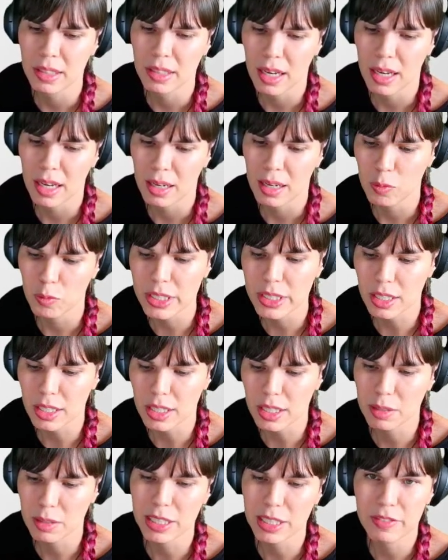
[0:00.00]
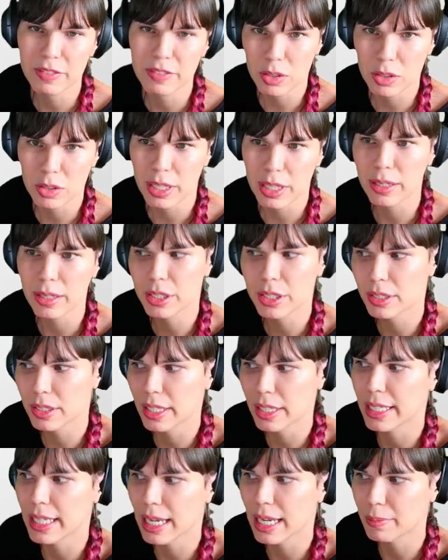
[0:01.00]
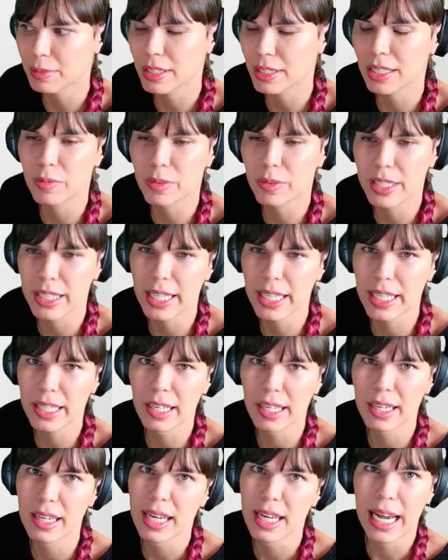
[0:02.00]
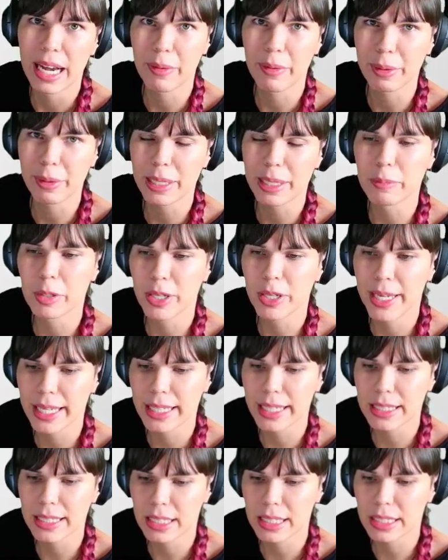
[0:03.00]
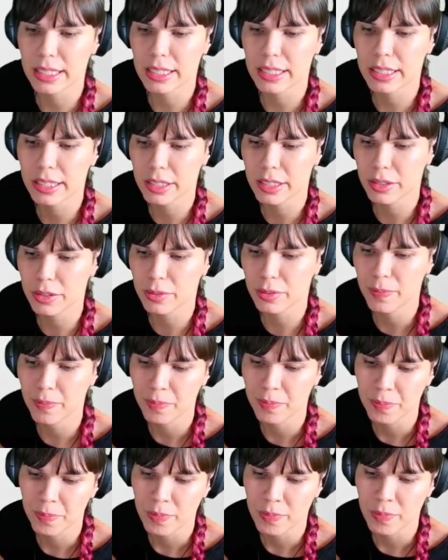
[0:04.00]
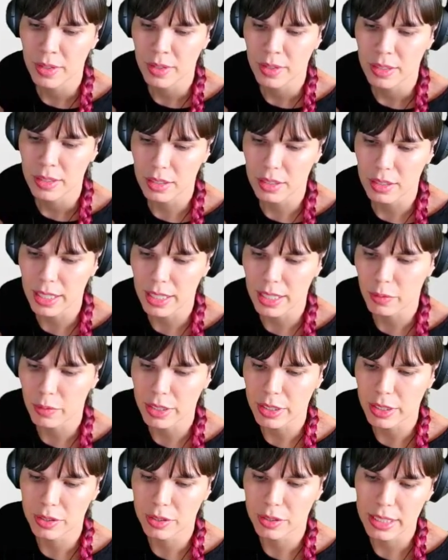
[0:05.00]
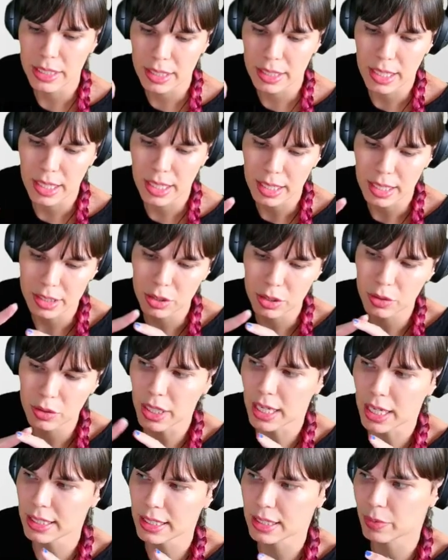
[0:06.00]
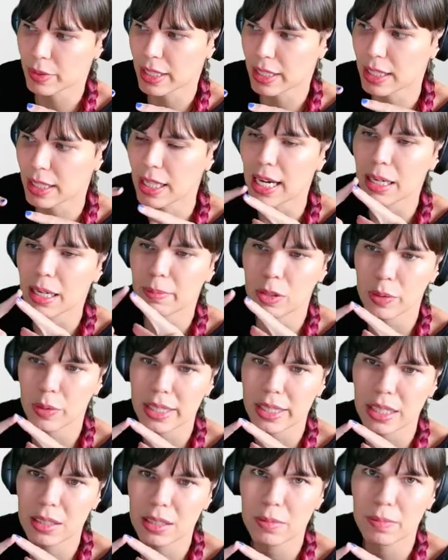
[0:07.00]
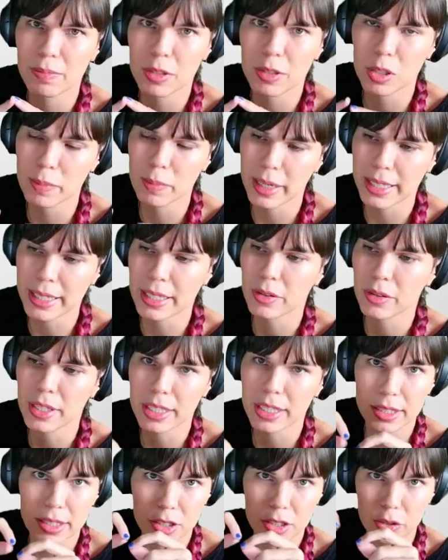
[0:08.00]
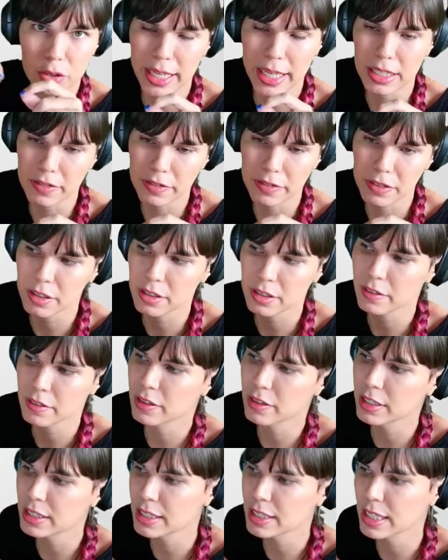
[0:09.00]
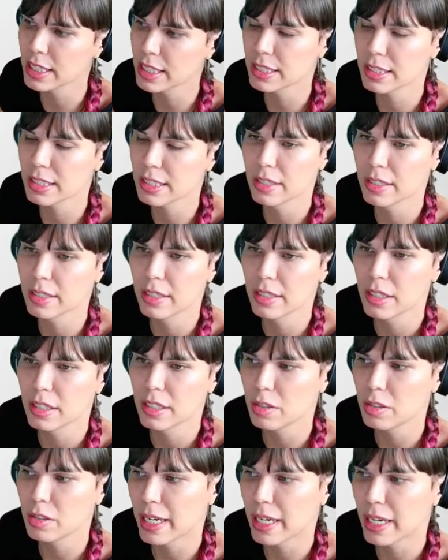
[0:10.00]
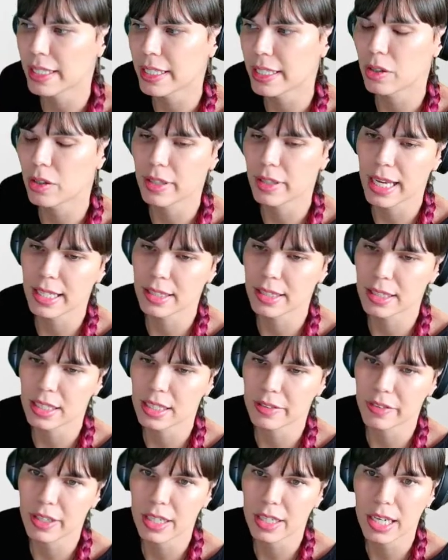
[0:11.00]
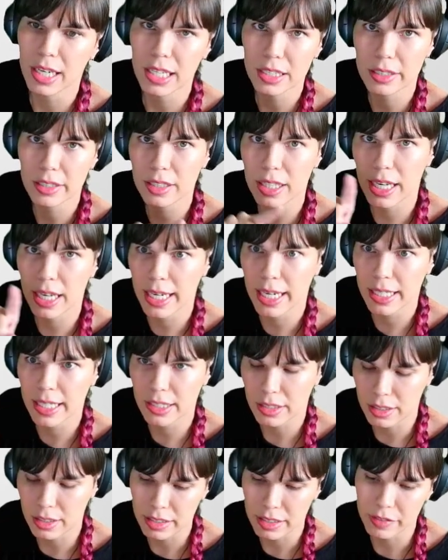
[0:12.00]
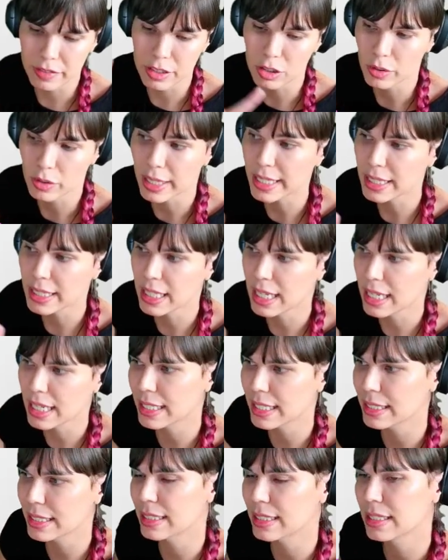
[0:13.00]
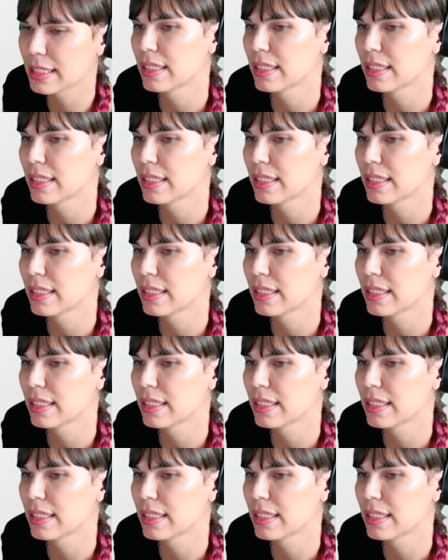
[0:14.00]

We talked about the visual language encapsulated within it, how it communicates things to you. So like when you see 2 dots with a line between them, you might know that it's a transfer, for instance. You might know that the different color lines are different train lines.